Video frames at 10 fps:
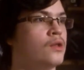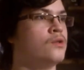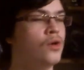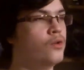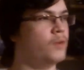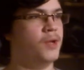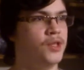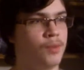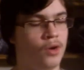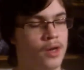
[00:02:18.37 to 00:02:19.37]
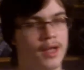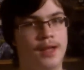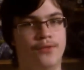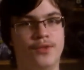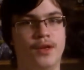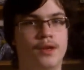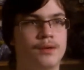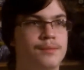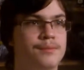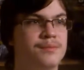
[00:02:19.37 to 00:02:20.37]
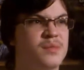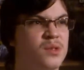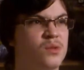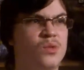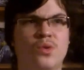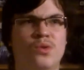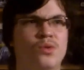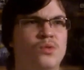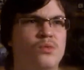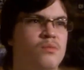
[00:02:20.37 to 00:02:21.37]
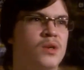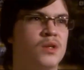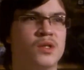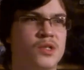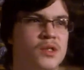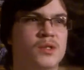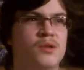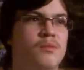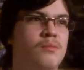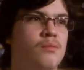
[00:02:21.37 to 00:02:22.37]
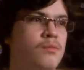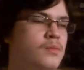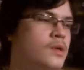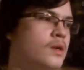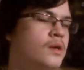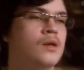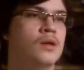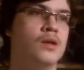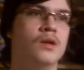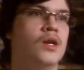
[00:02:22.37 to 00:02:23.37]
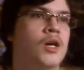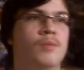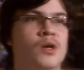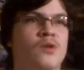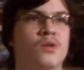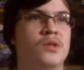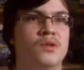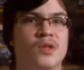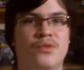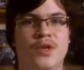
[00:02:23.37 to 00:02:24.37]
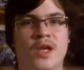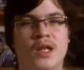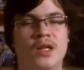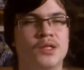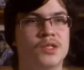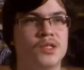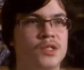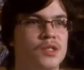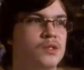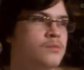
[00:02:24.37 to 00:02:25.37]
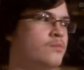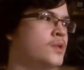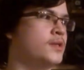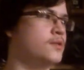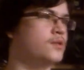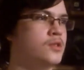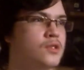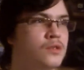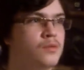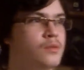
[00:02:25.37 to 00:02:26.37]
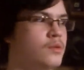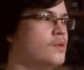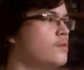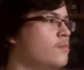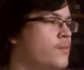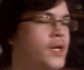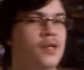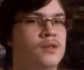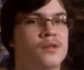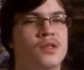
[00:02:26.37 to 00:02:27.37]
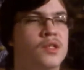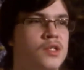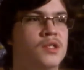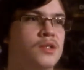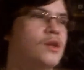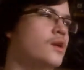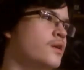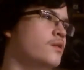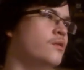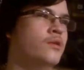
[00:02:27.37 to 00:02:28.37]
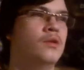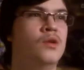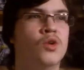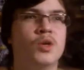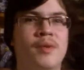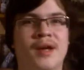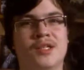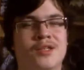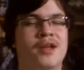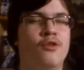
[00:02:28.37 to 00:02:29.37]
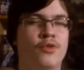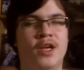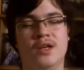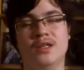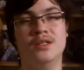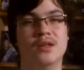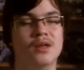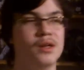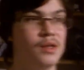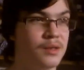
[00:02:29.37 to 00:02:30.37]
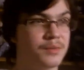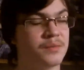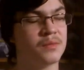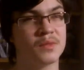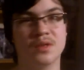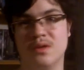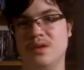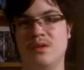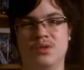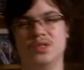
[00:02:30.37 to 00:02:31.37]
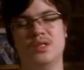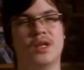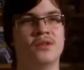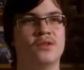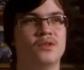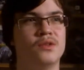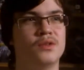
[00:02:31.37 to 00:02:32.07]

too repeatable and too much about nothing else but behind this look backs and everything. Uh, he was sent